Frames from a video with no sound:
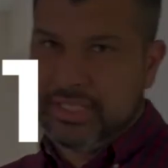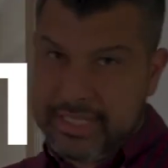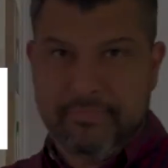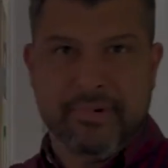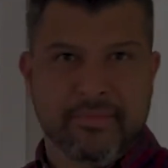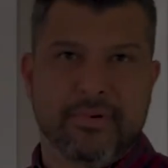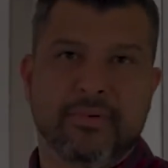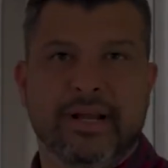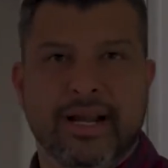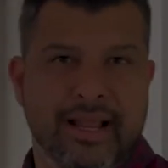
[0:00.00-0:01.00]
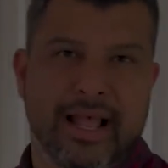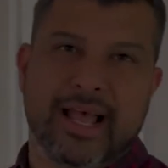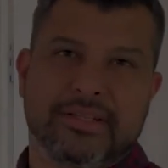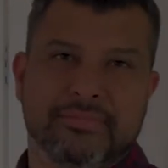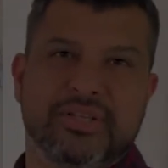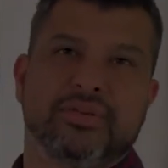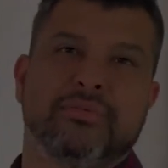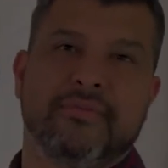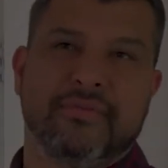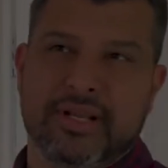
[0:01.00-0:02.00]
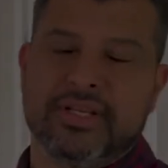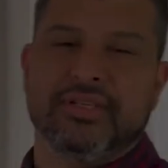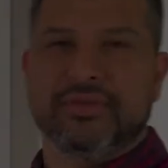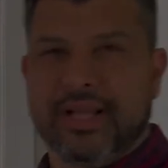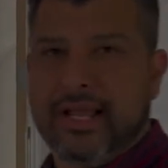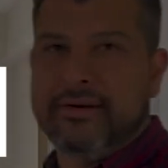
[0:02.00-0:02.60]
tip number one, add as much square footage as you can,